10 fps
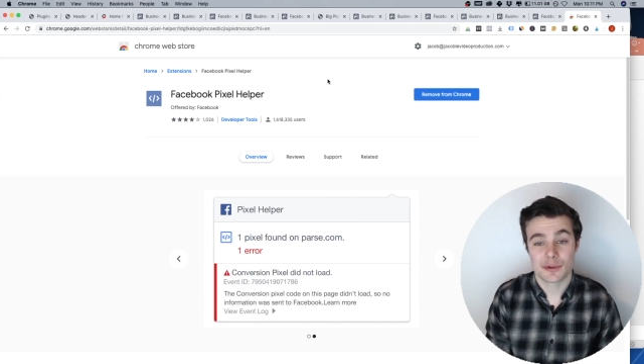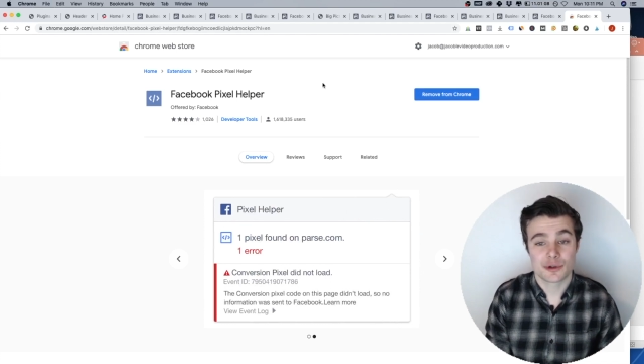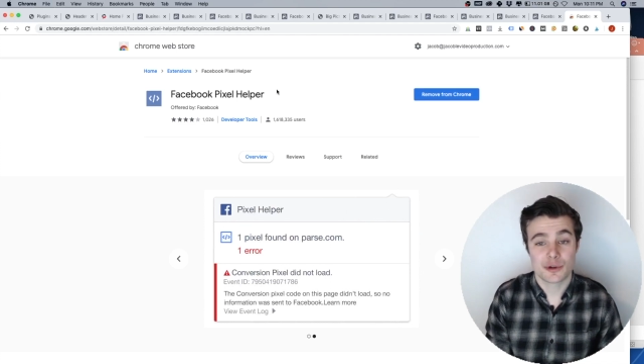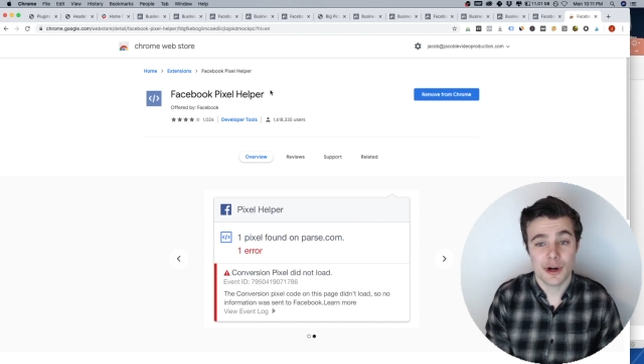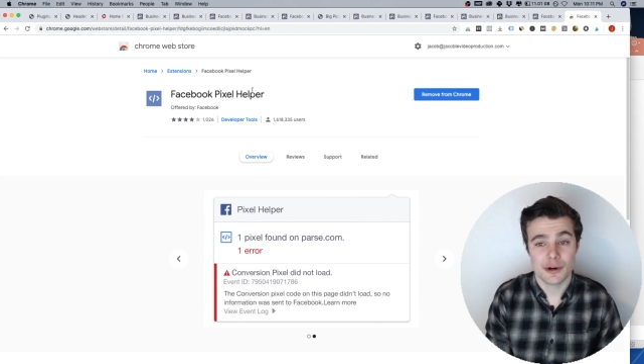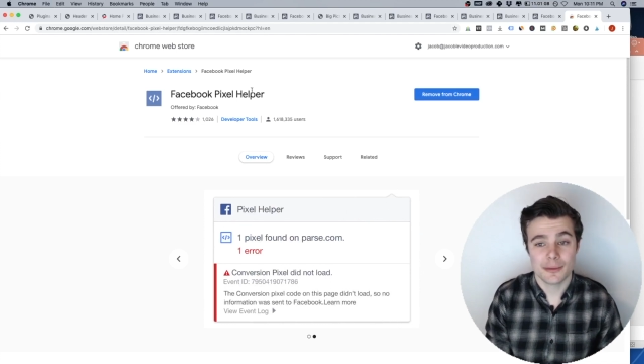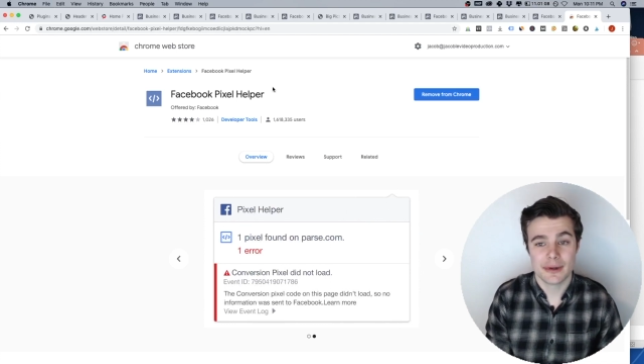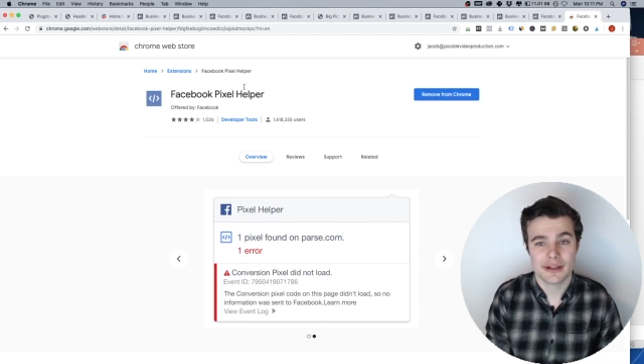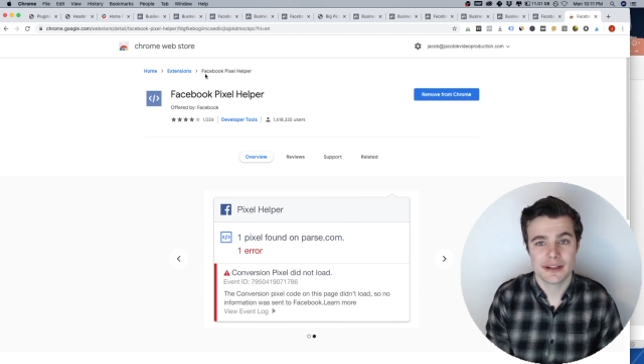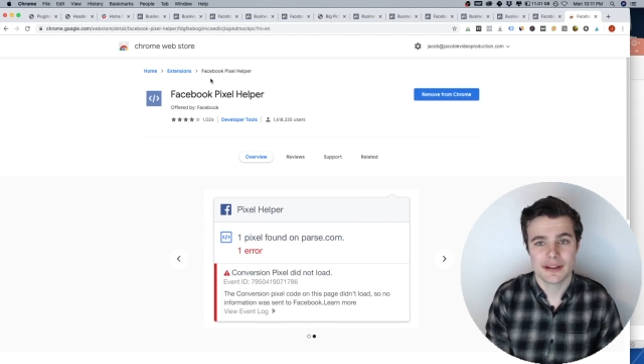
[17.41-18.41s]
Chrome.
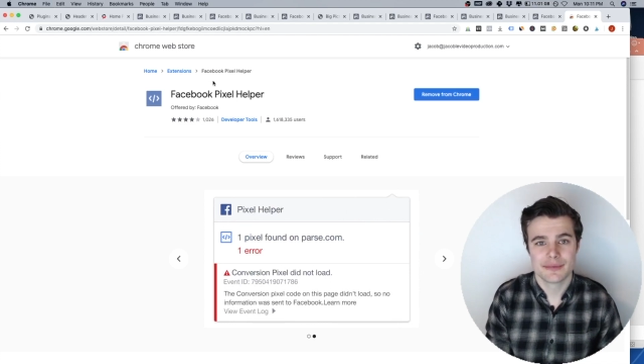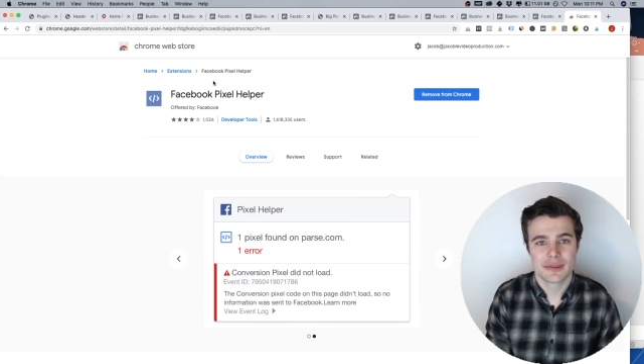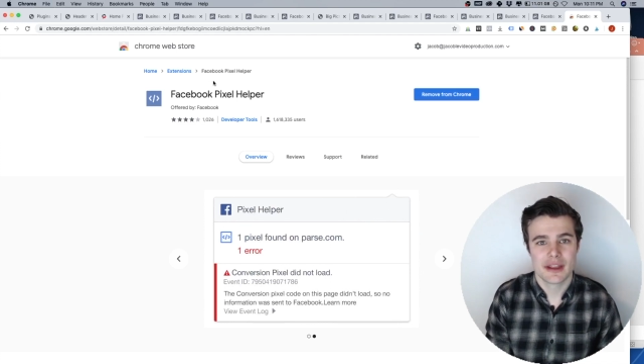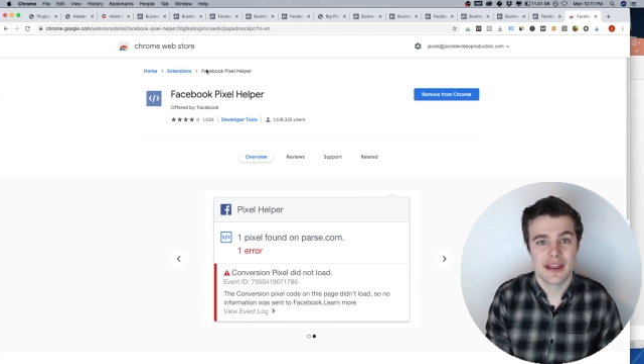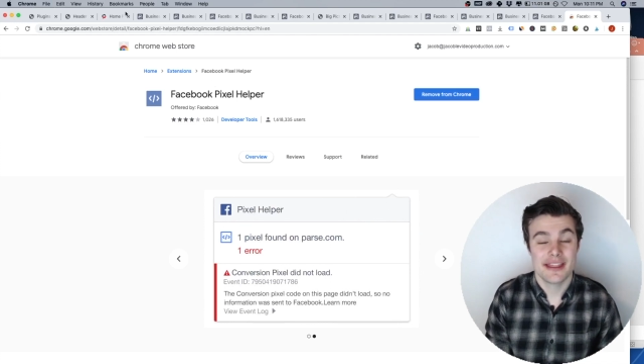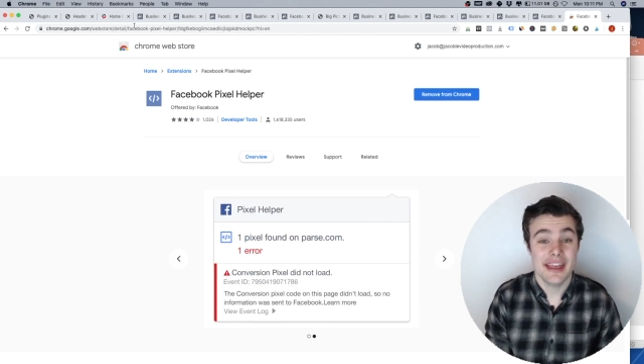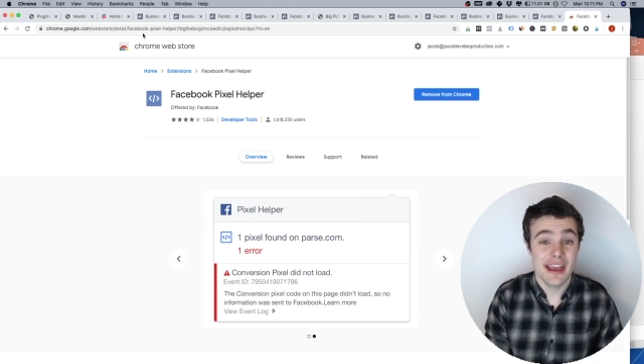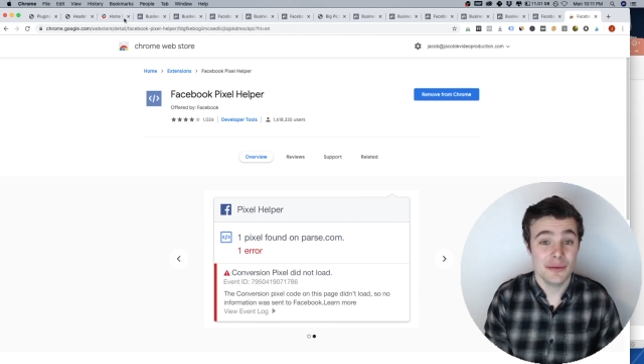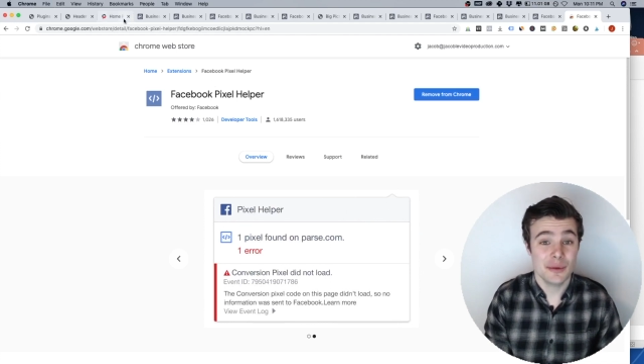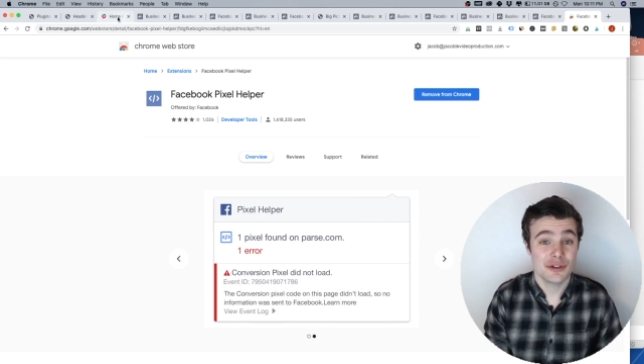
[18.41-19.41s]

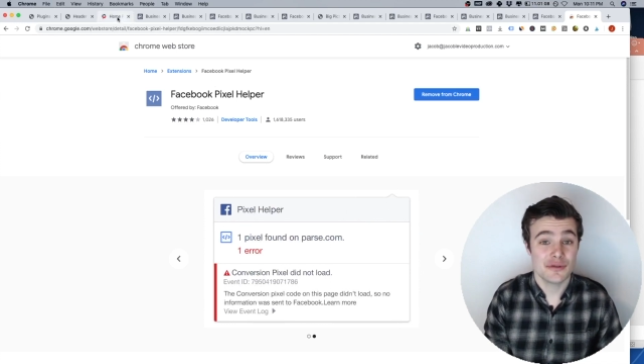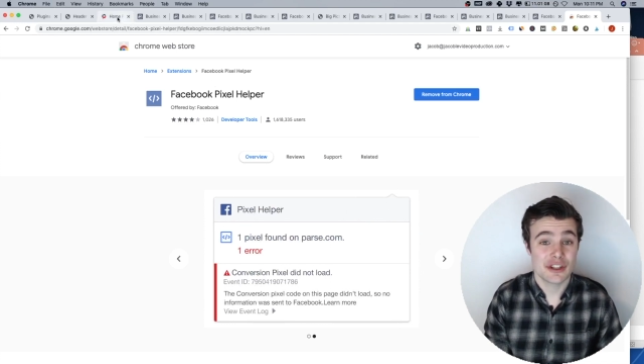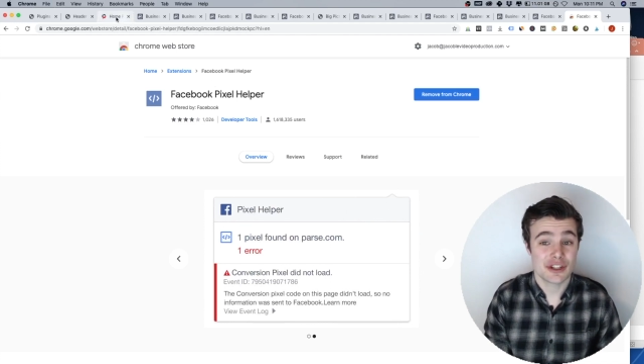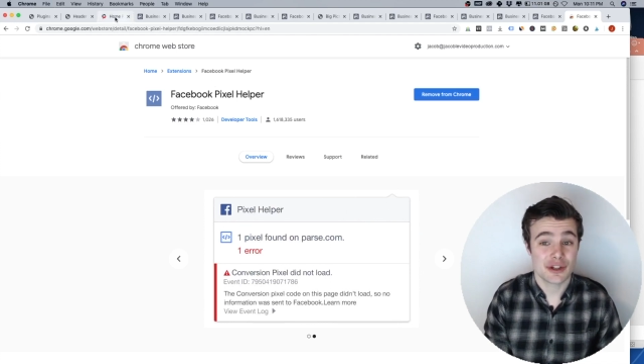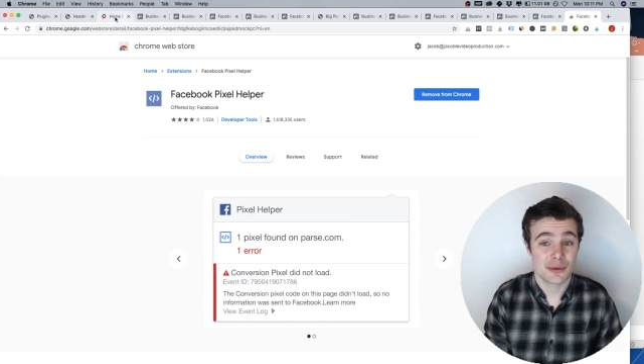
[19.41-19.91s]
Then when you visit